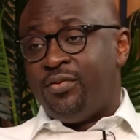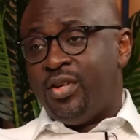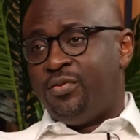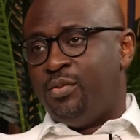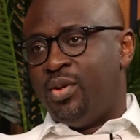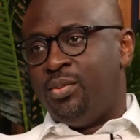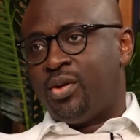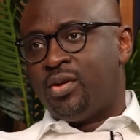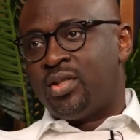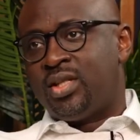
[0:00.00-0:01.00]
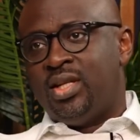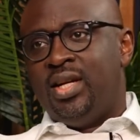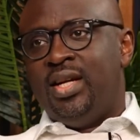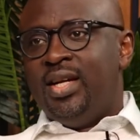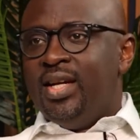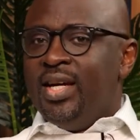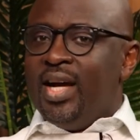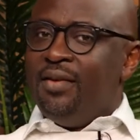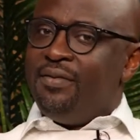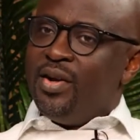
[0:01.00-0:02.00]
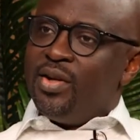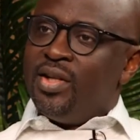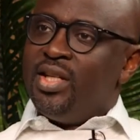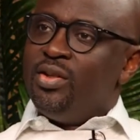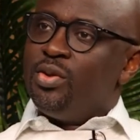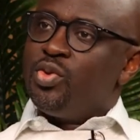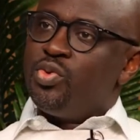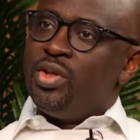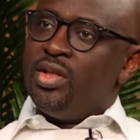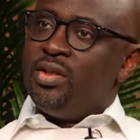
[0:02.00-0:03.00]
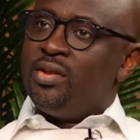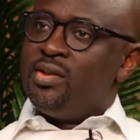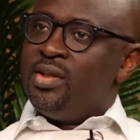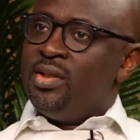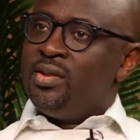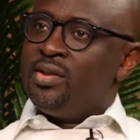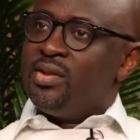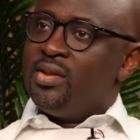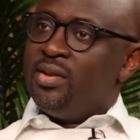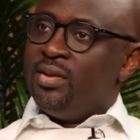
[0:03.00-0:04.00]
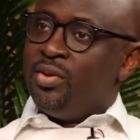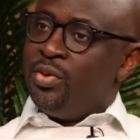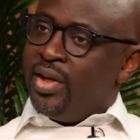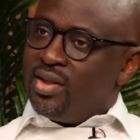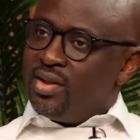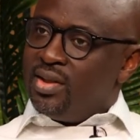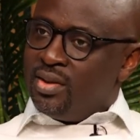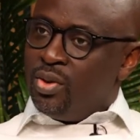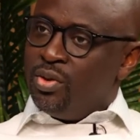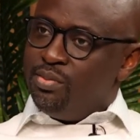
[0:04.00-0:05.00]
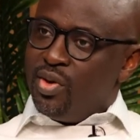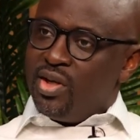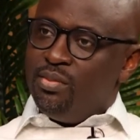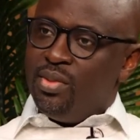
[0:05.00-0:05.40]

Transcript: fit for me because I found out industry is great. It's good money,